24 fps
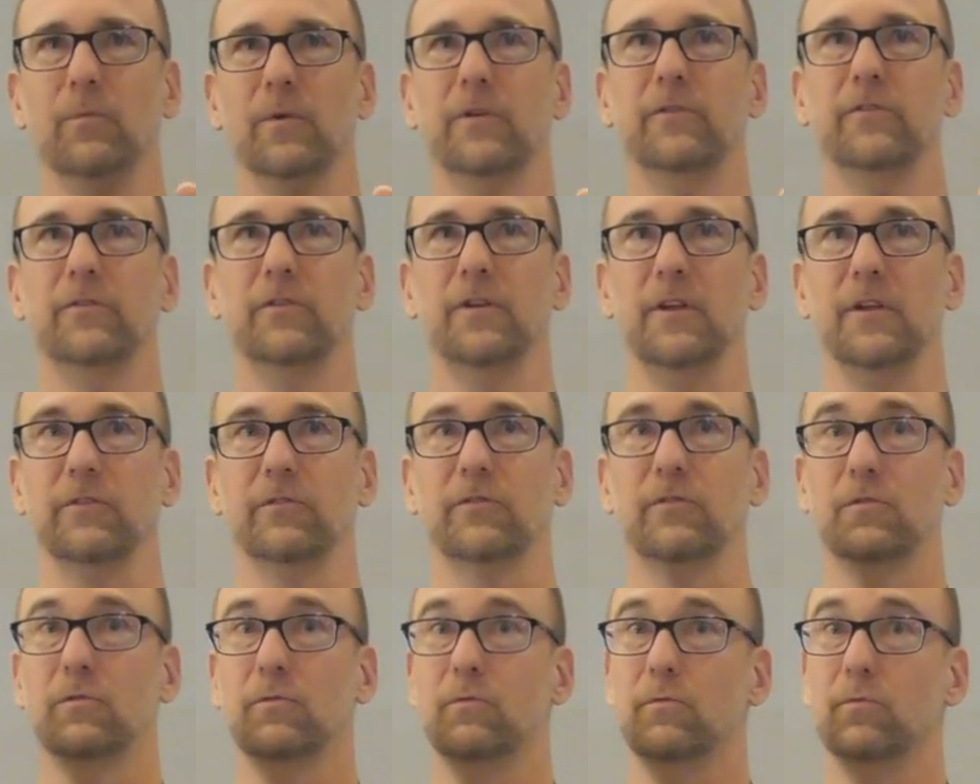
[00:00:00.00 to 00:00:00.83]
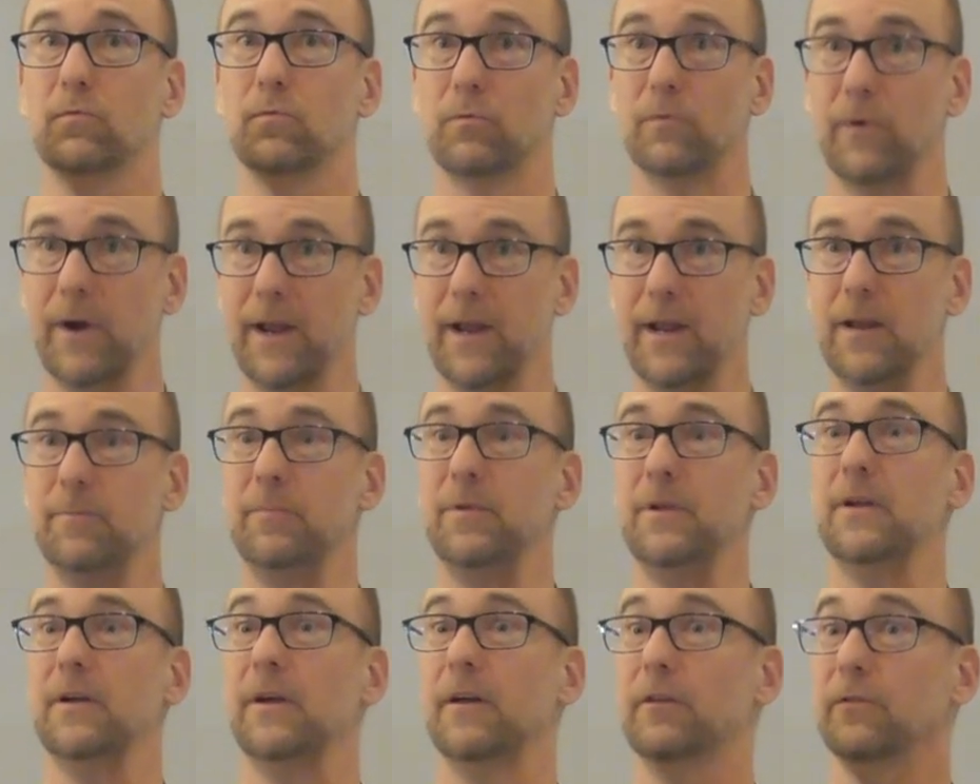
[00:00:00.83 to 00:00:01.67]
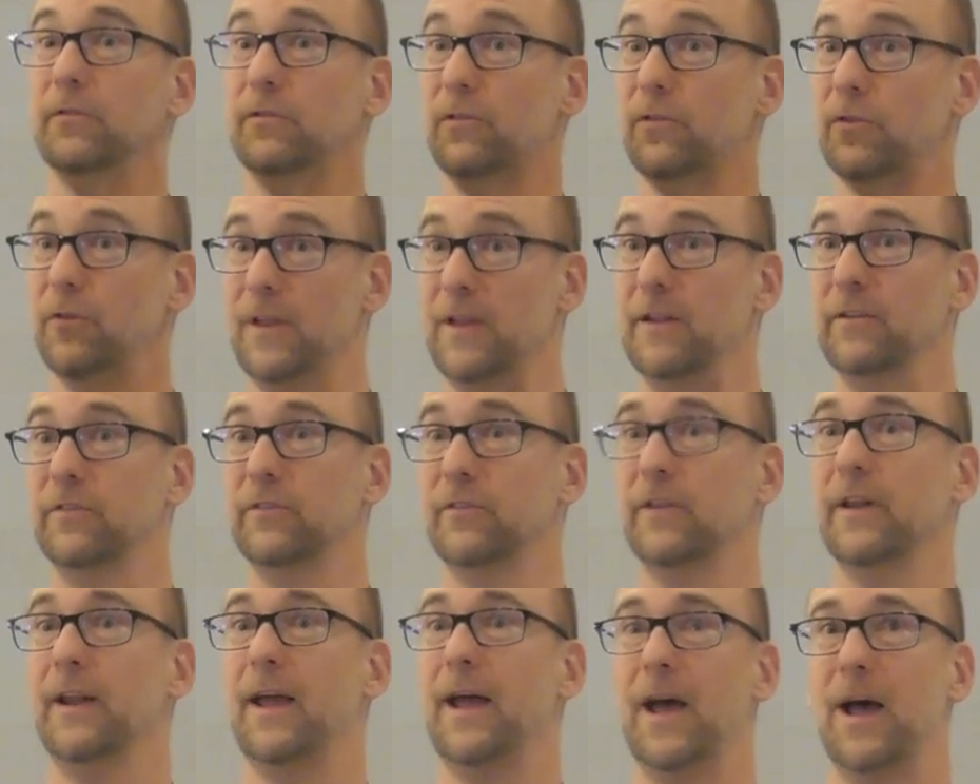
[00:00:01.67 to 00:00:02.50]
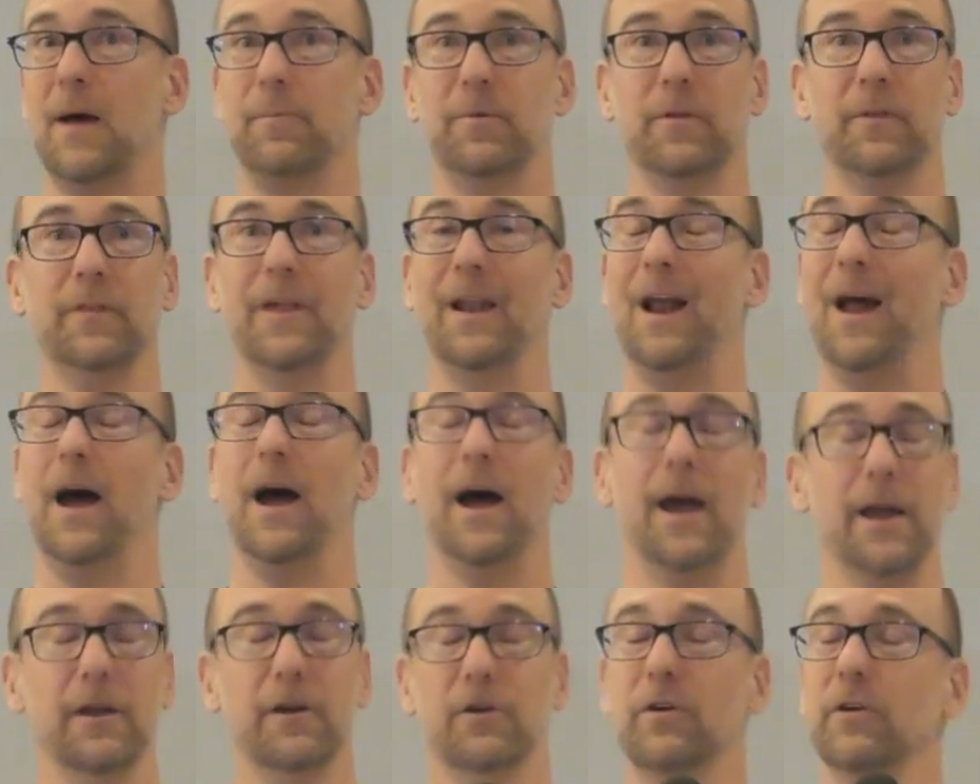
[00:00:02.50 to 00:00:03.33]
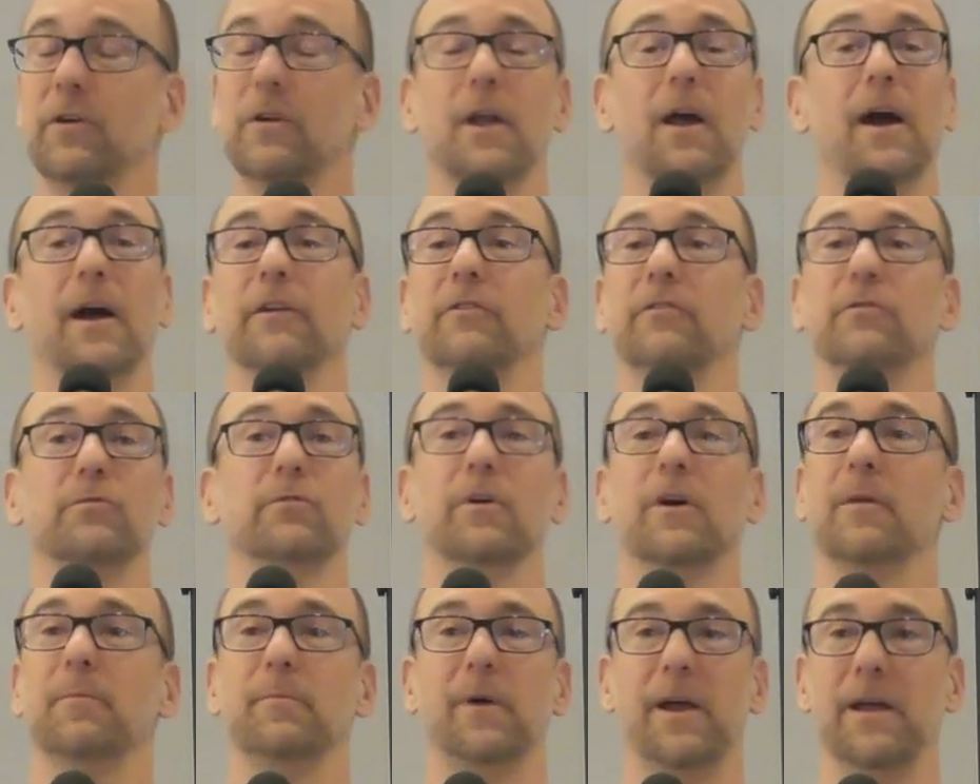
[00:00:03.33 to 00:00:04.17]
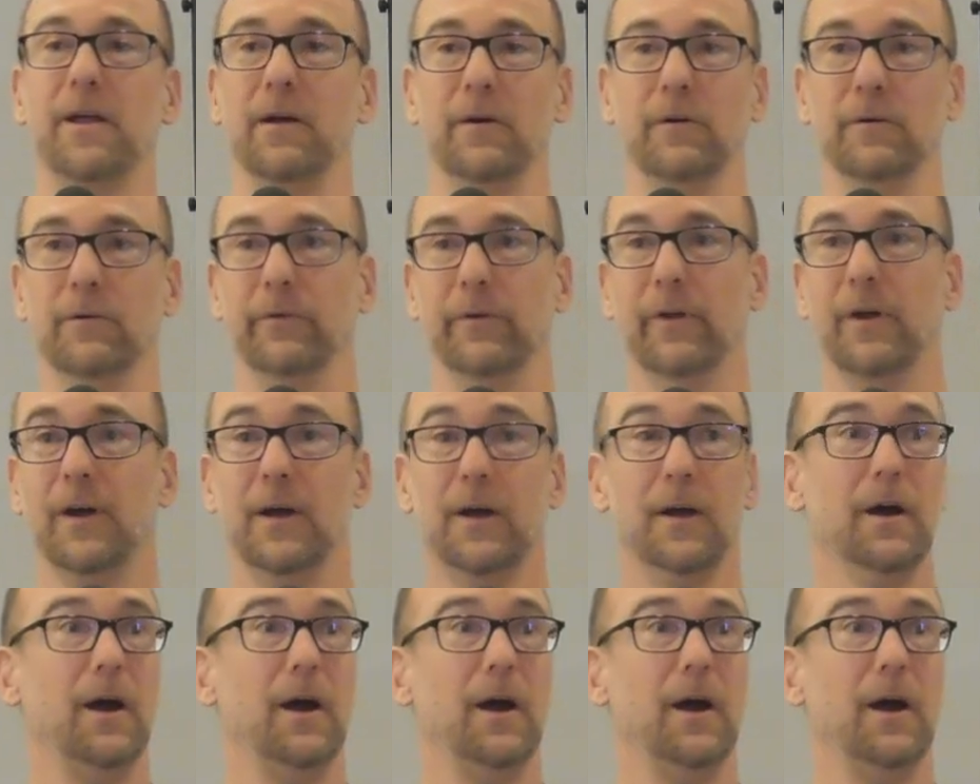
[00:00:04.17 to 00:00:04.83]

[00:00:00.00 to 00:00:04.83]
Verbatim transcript: which is great because things can happen that I could not do on my own.